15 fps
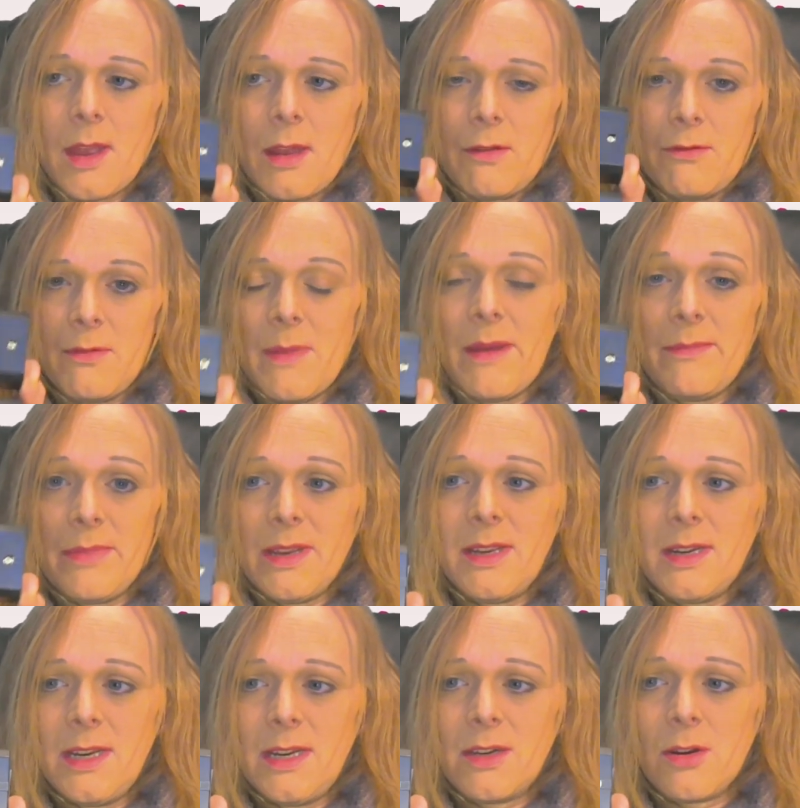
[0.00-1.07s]
Remember, you
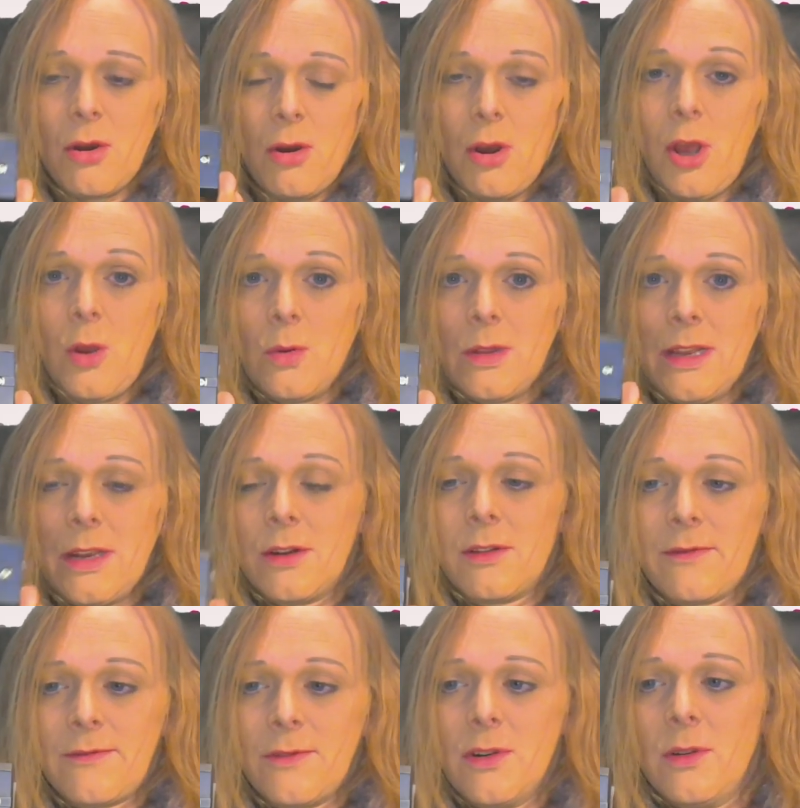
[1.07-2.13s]
need not only
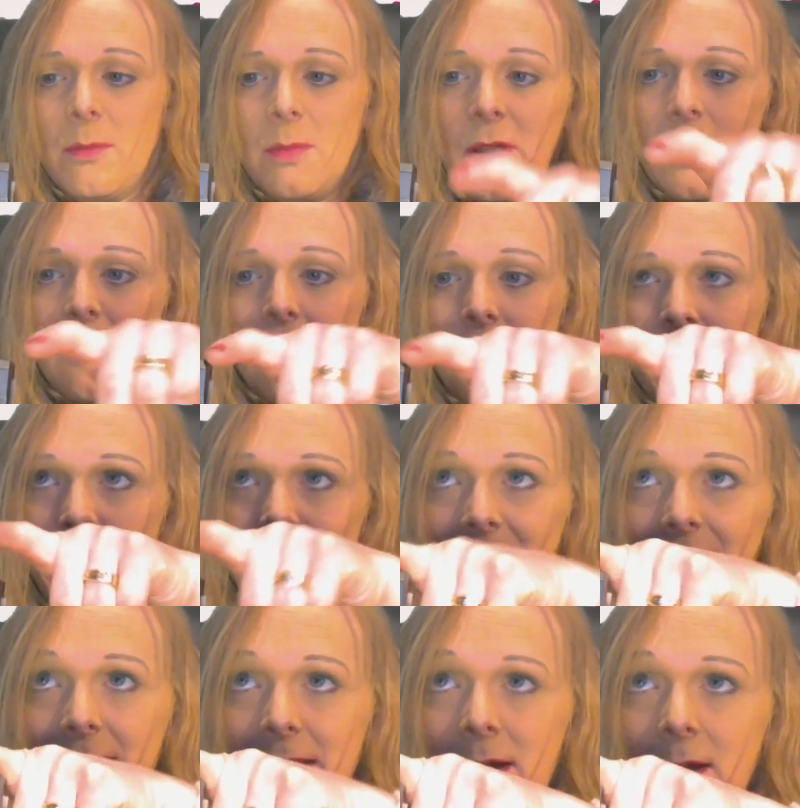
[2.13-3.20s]
enough room from
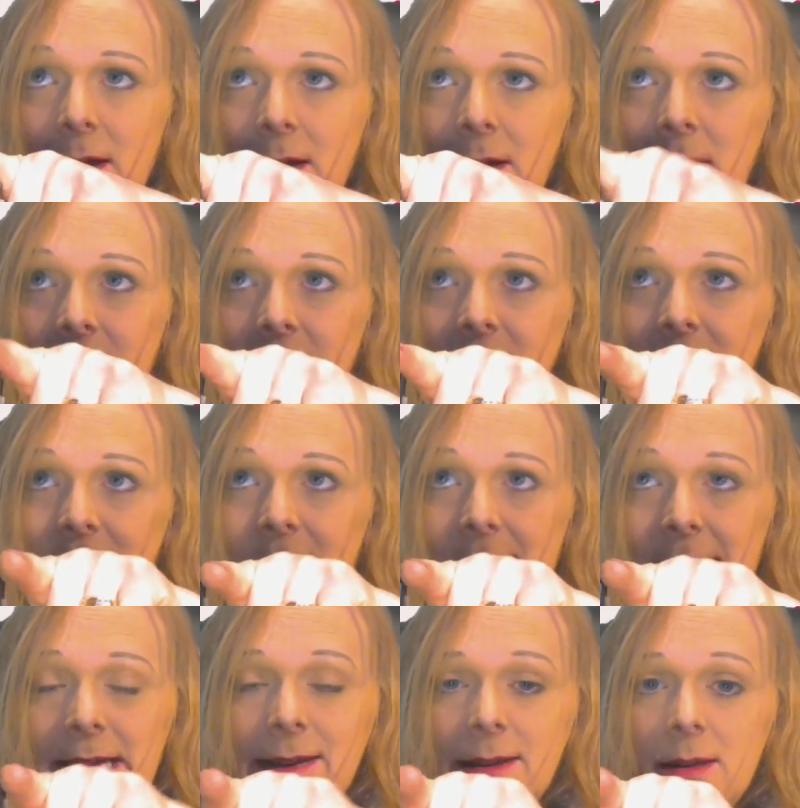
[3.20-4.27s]
here to
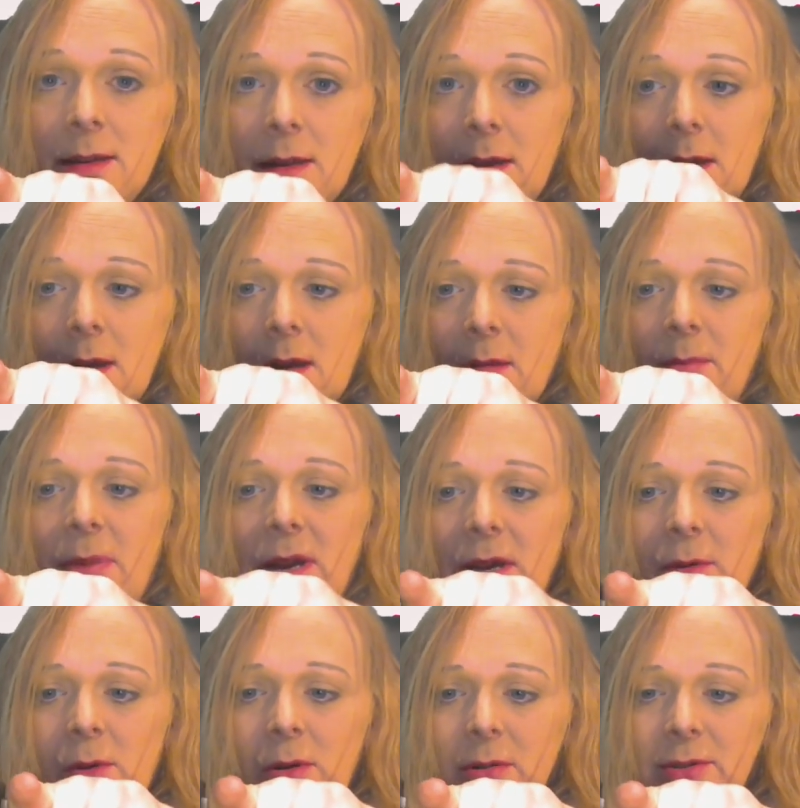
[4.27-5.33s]
here, but
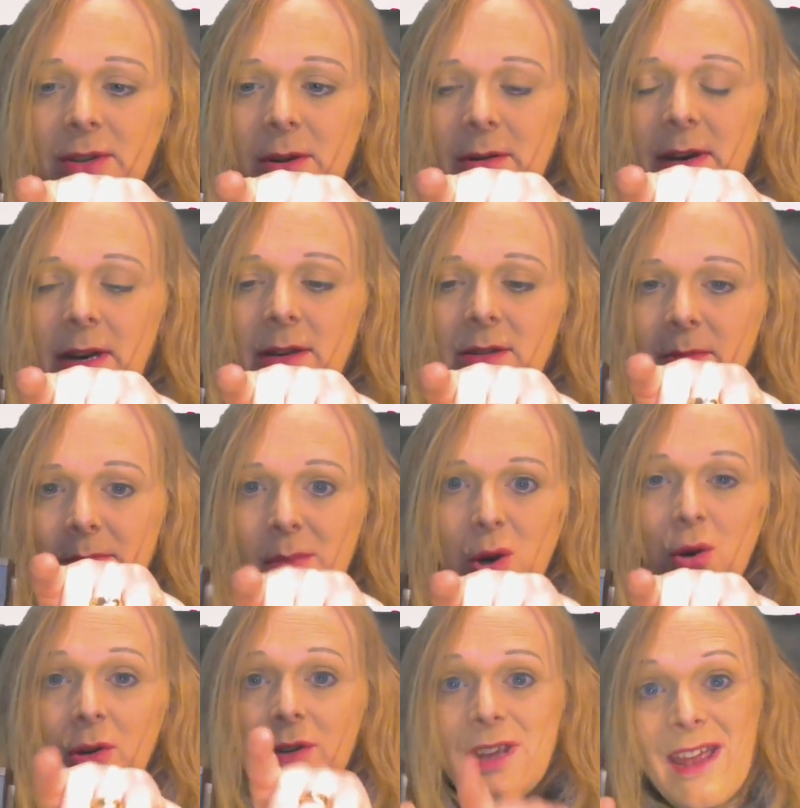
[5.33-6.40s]
you also need some
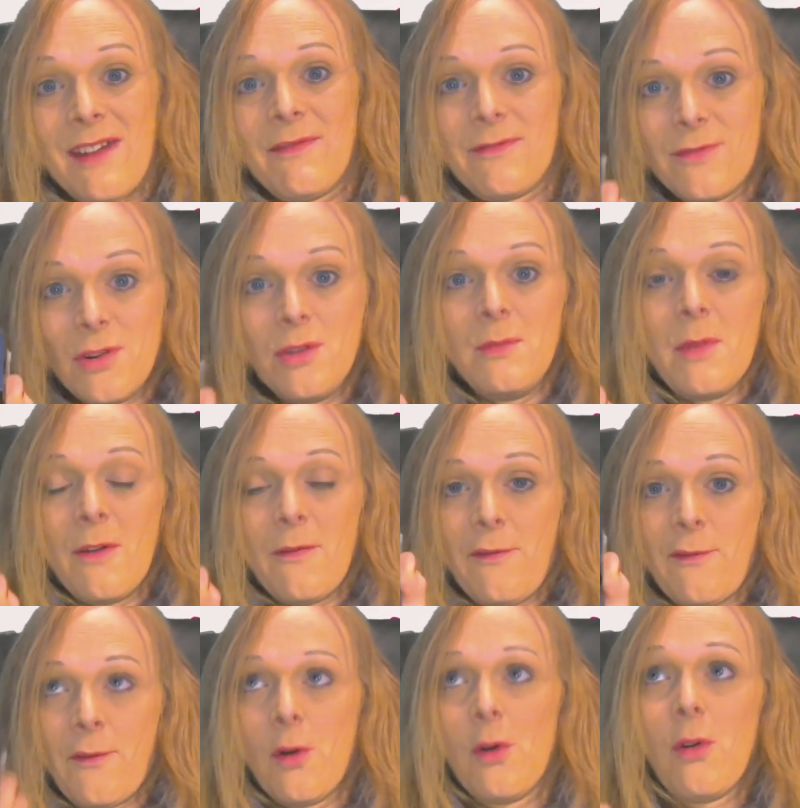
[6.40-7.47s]
more to have room
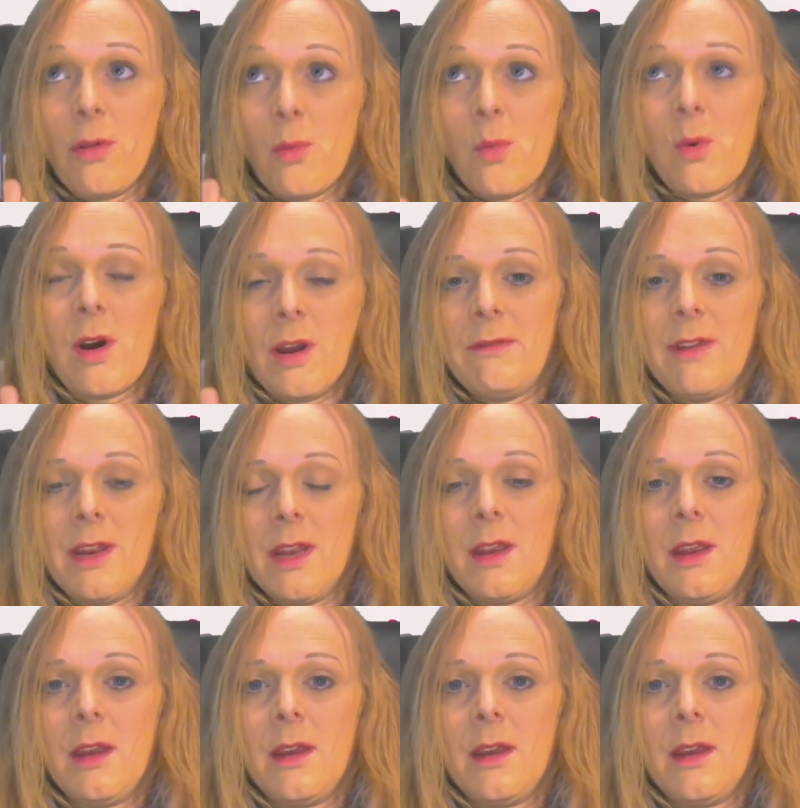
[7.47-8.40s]
for the wiring.